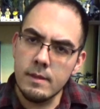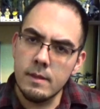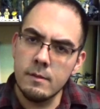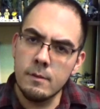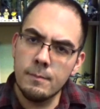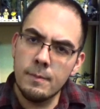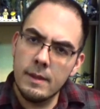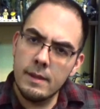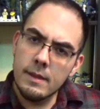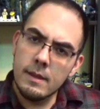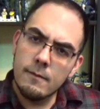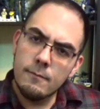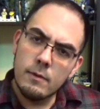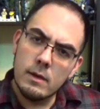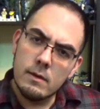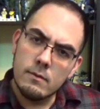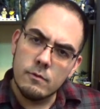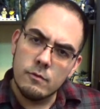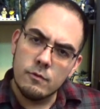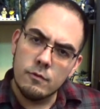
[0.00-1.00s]
depending if
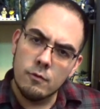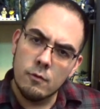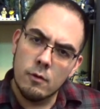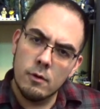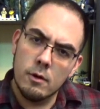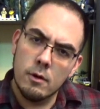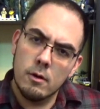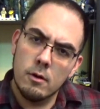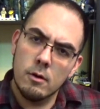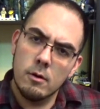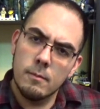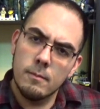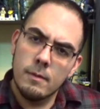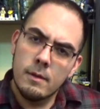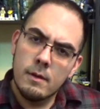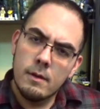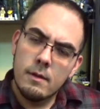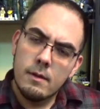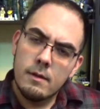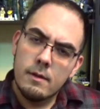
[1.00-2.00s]
you have a short
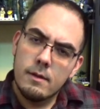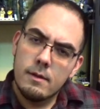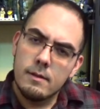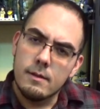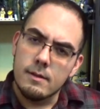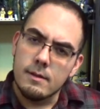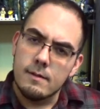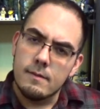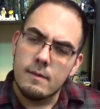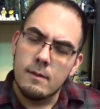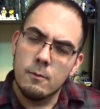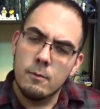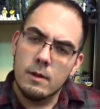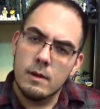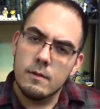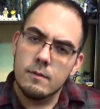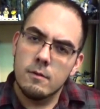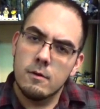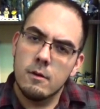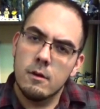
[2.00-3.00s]
arm, like a
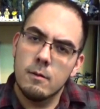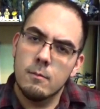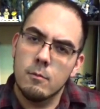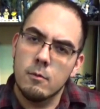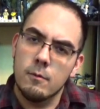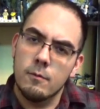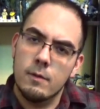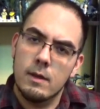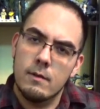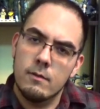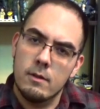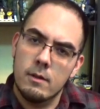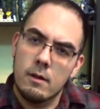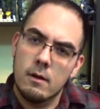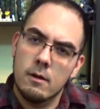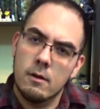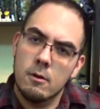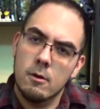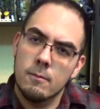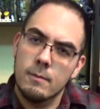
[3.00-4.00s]
T-Rex arm, or if you have a
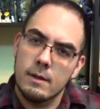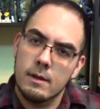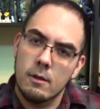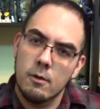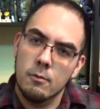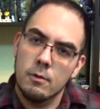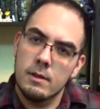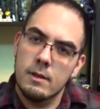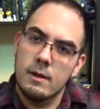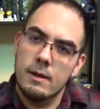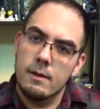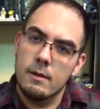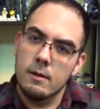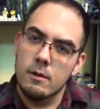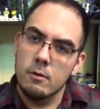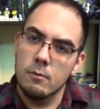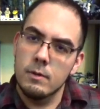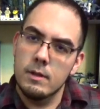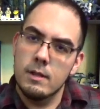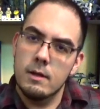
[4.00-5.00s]
long arm, like a
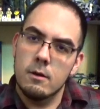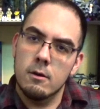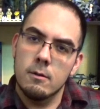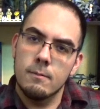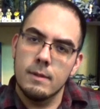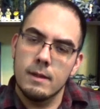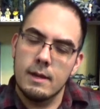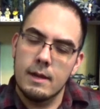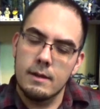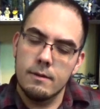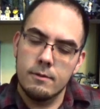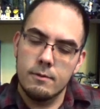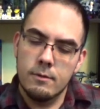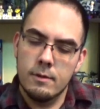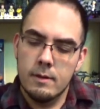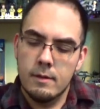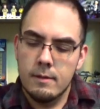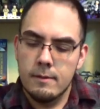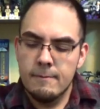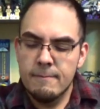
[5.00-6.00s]
gorilla arm, like I
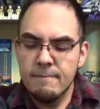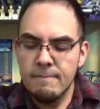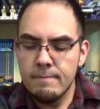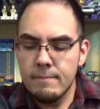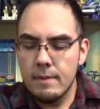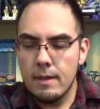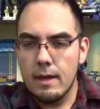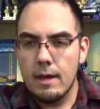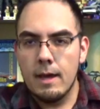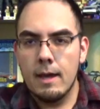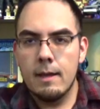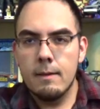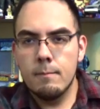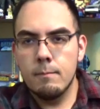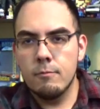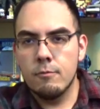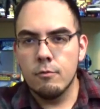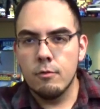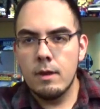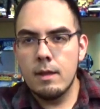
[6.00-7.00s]
do, I
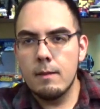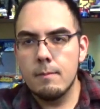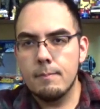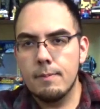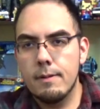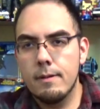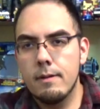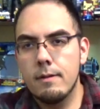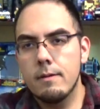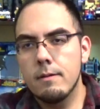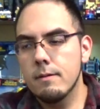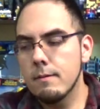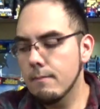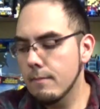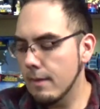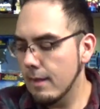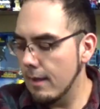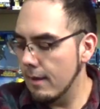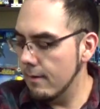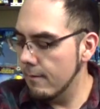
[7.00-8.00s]
drape
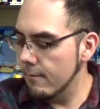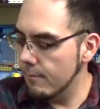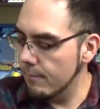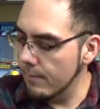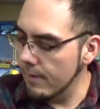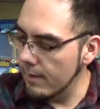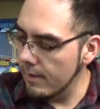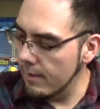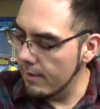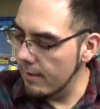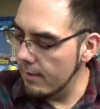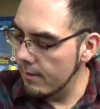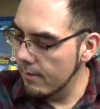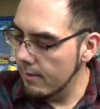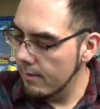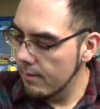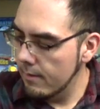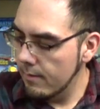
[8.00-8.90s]
kind of my